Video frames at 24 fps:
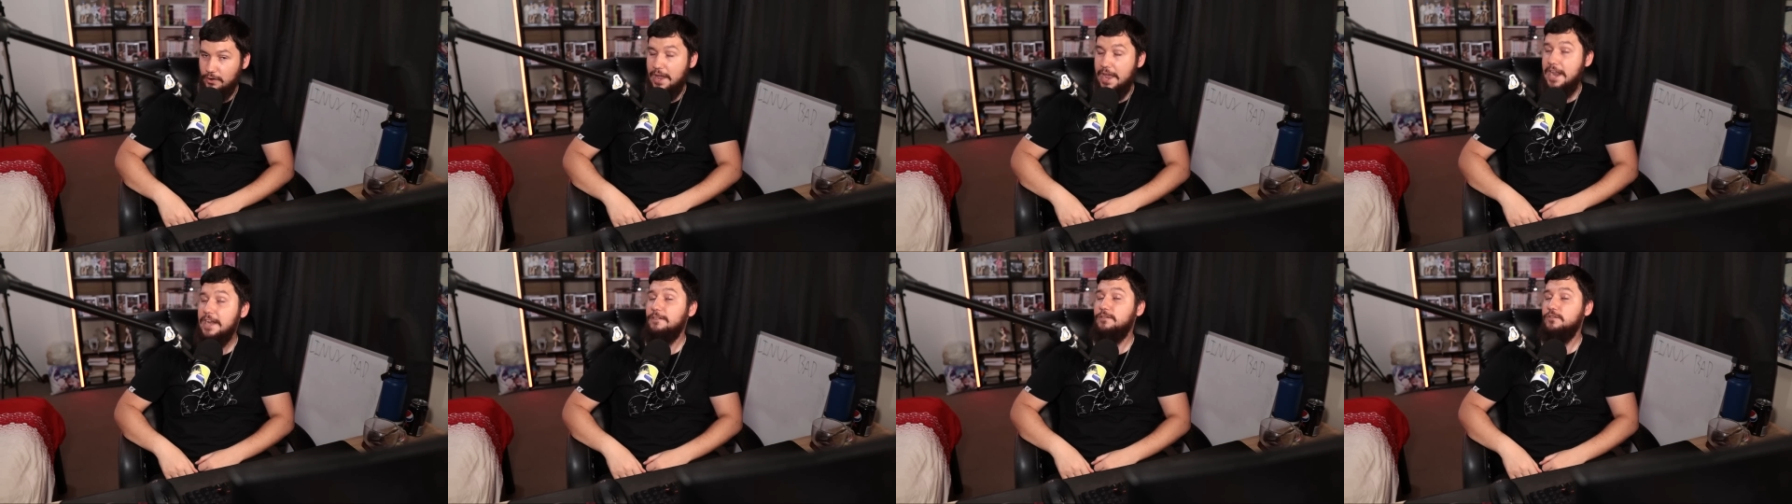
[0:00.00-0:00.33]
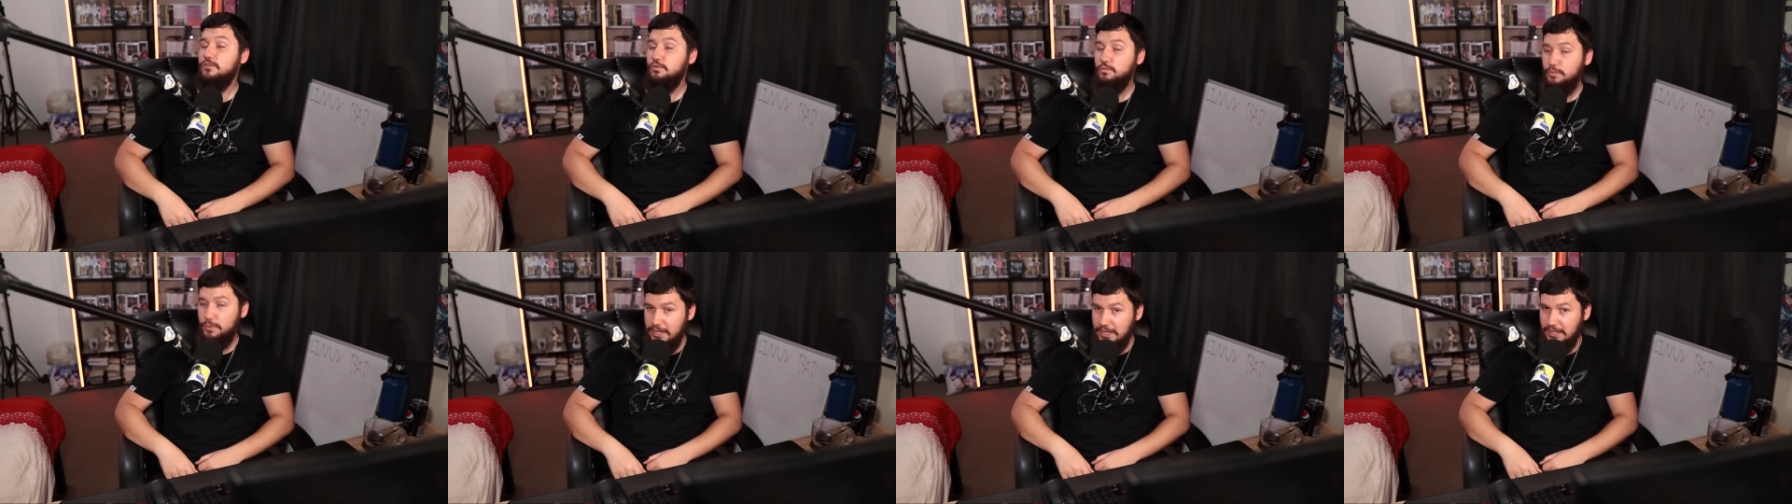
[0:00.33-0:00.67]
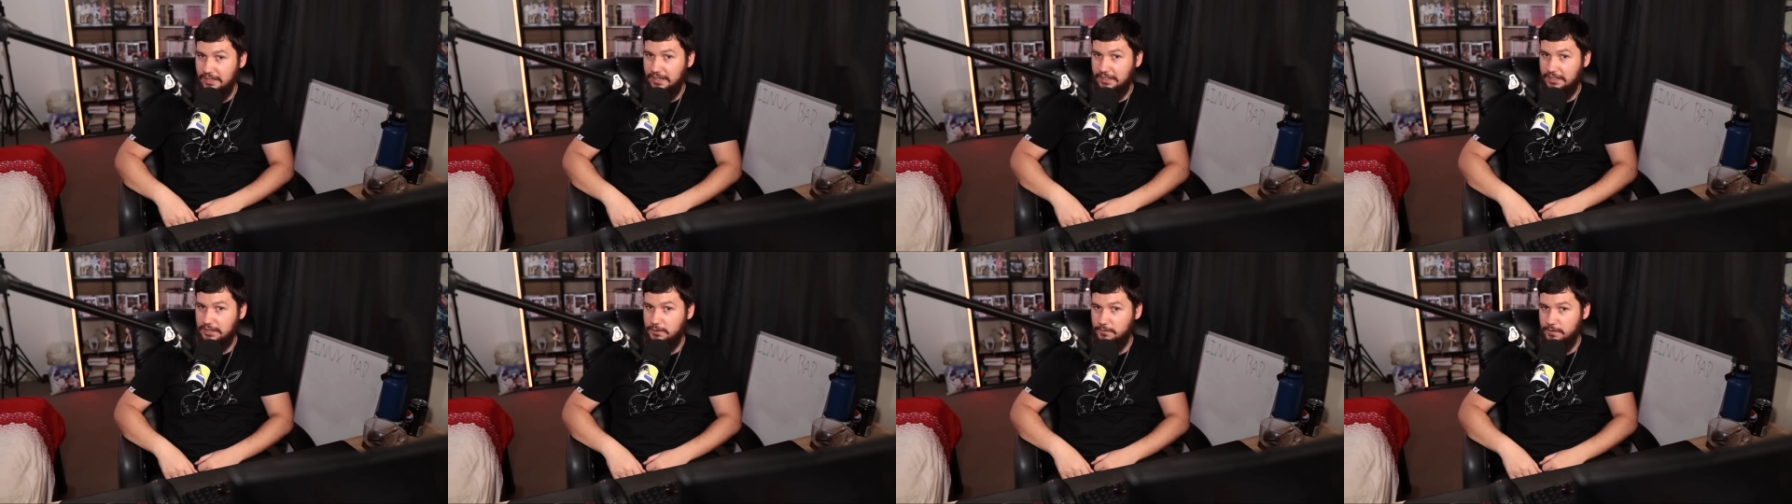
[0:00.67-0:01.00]
And if you really
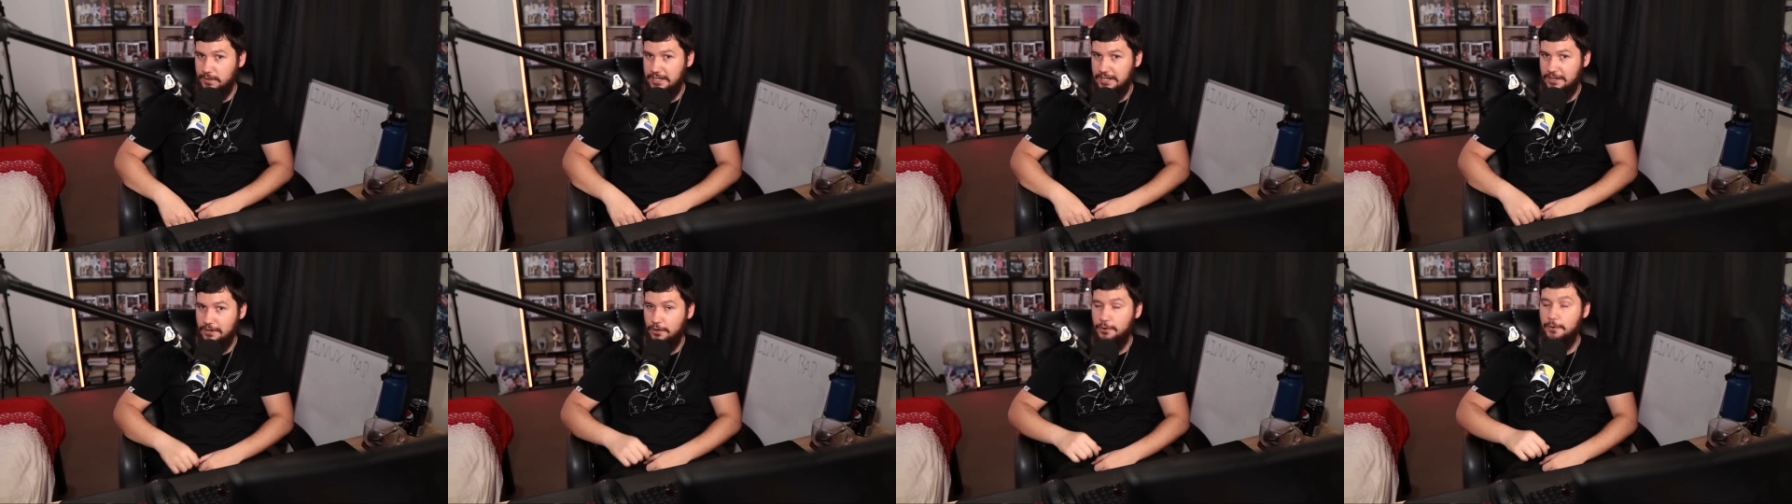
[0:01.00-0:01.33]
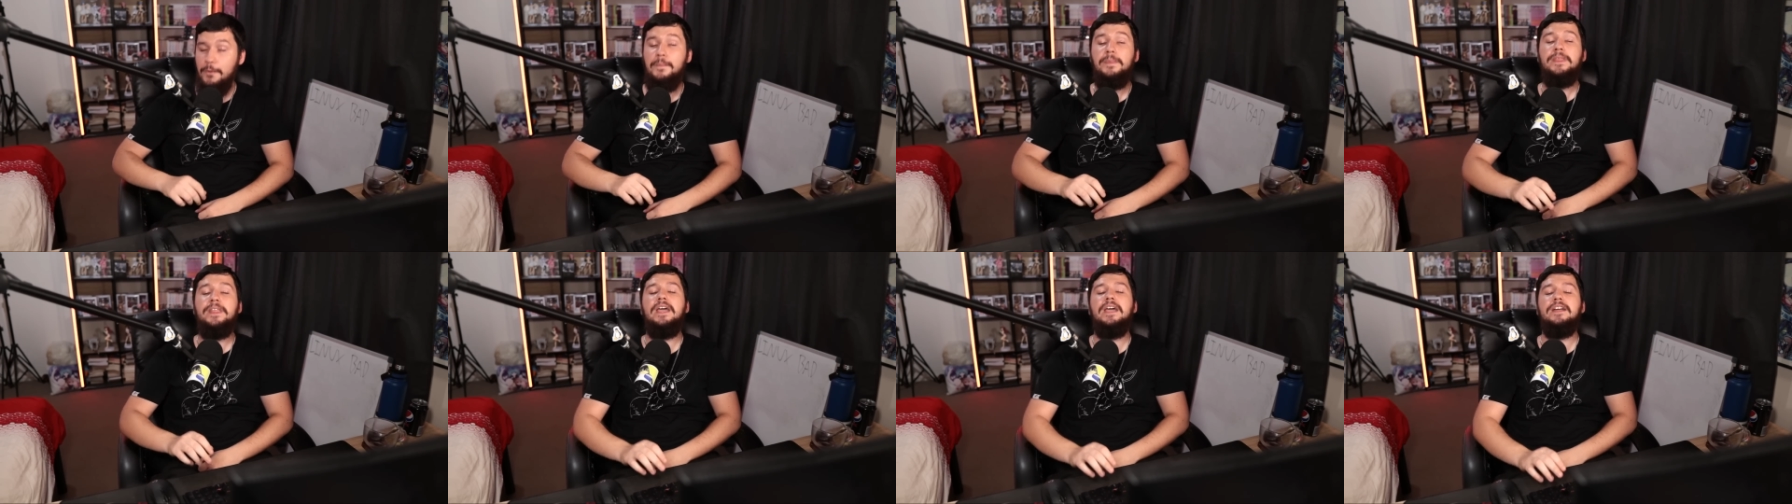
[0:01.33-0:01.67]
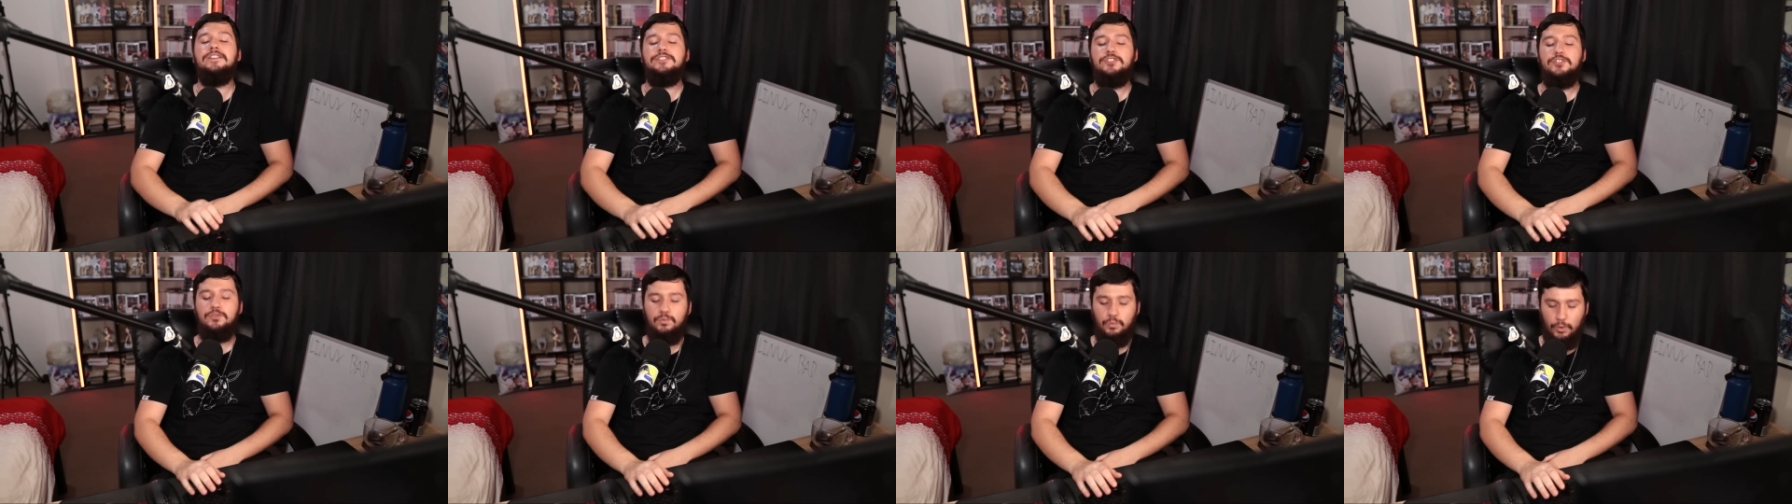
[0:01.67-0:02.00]
like the video
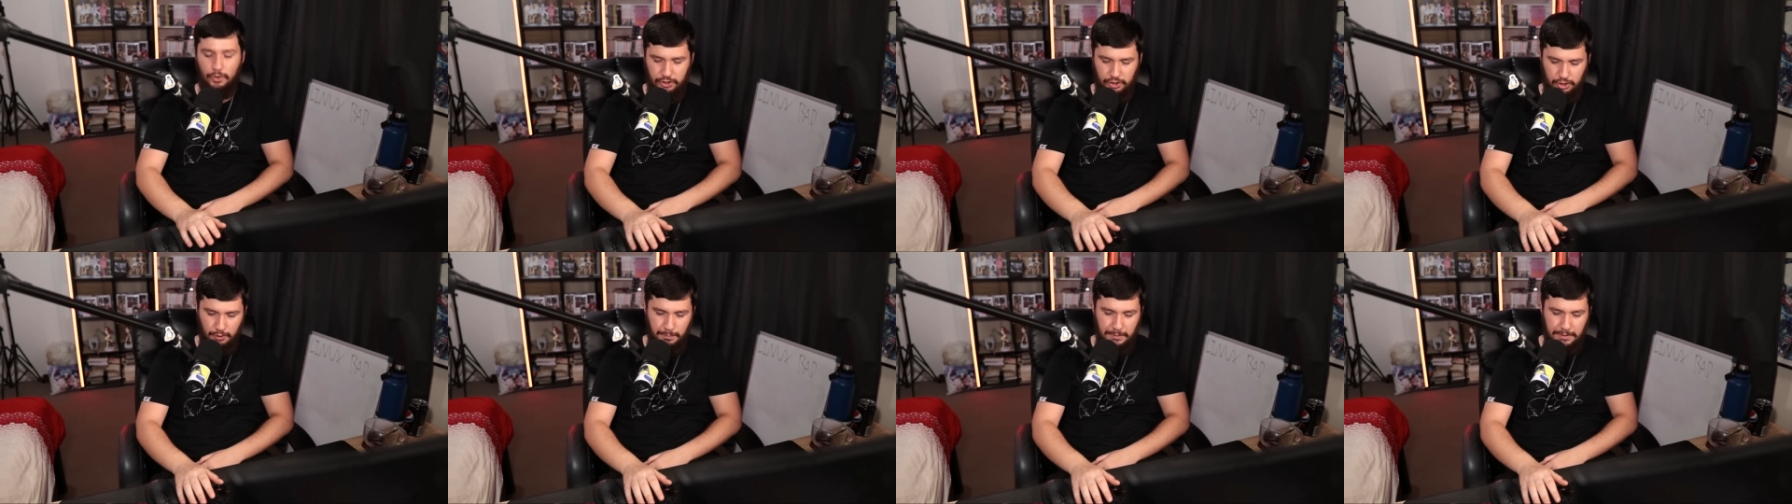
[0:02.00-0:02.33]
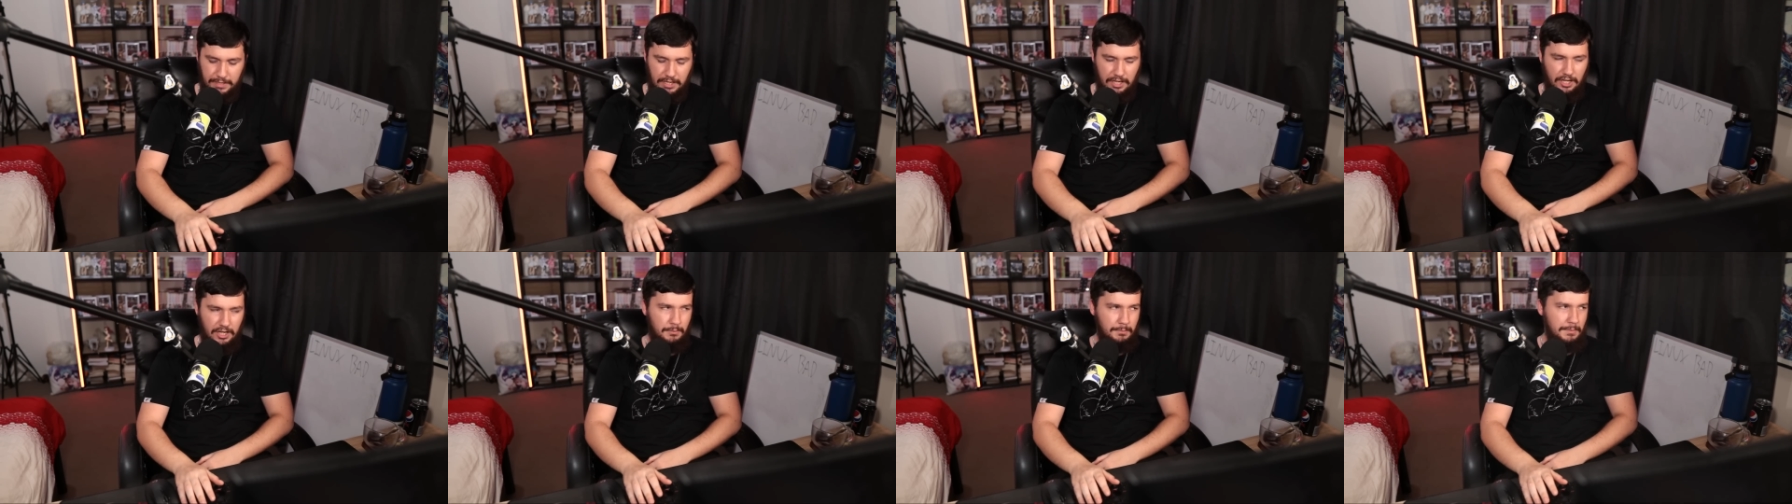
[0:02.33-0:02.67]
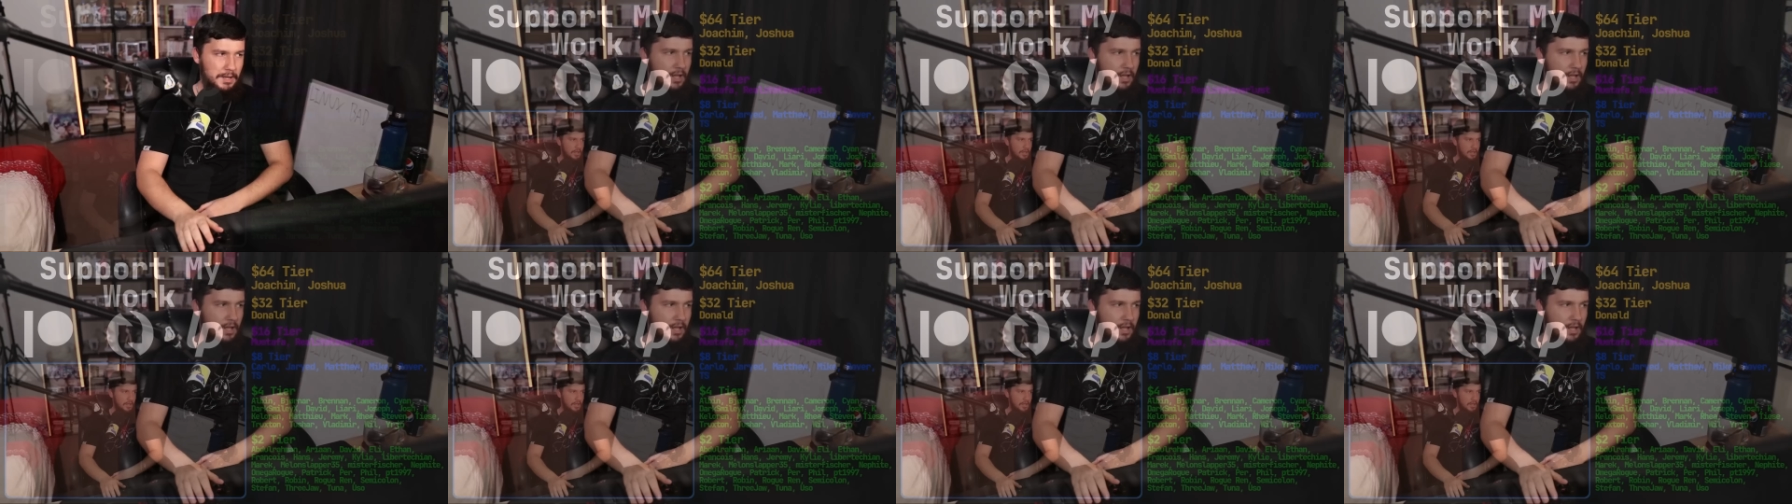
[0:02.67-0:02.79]
and you want to become